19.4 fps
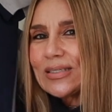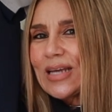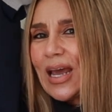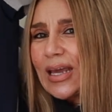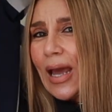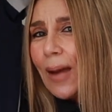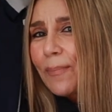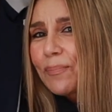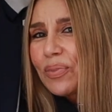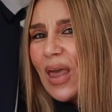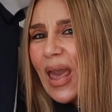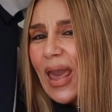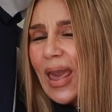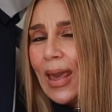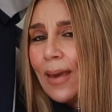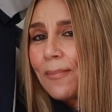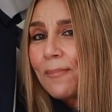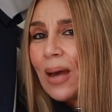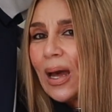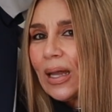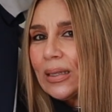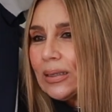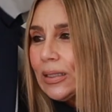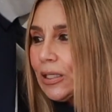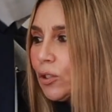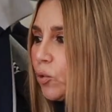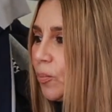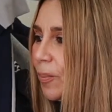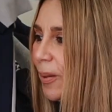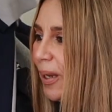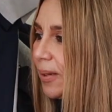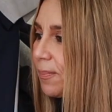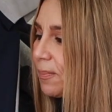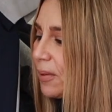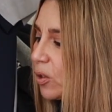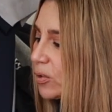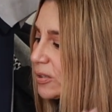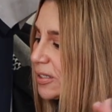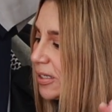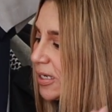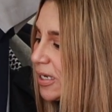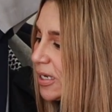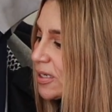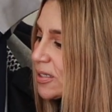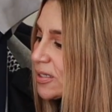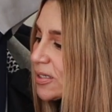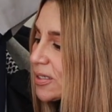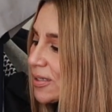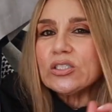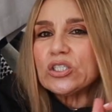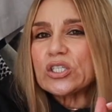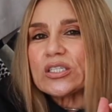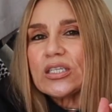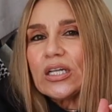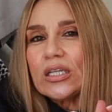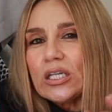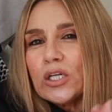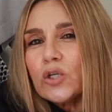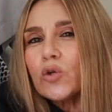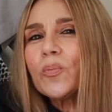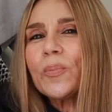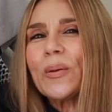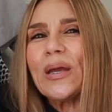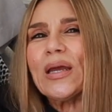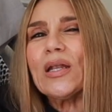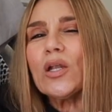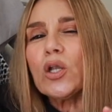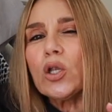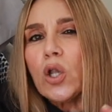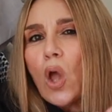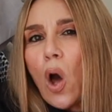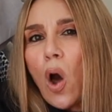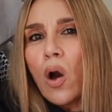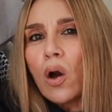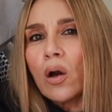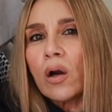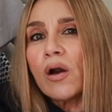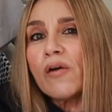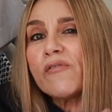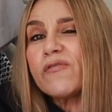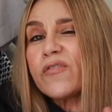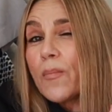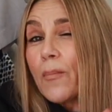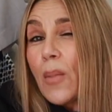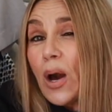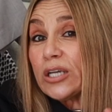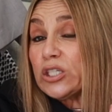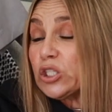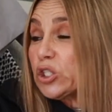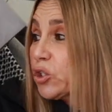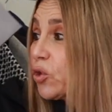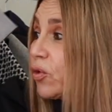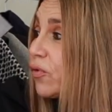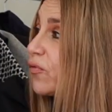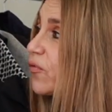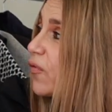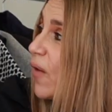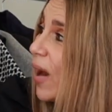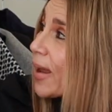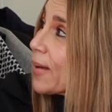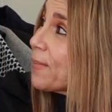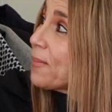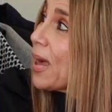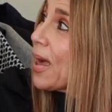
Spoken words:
take up the hem a little bit because it is just a little bit long for my short frame.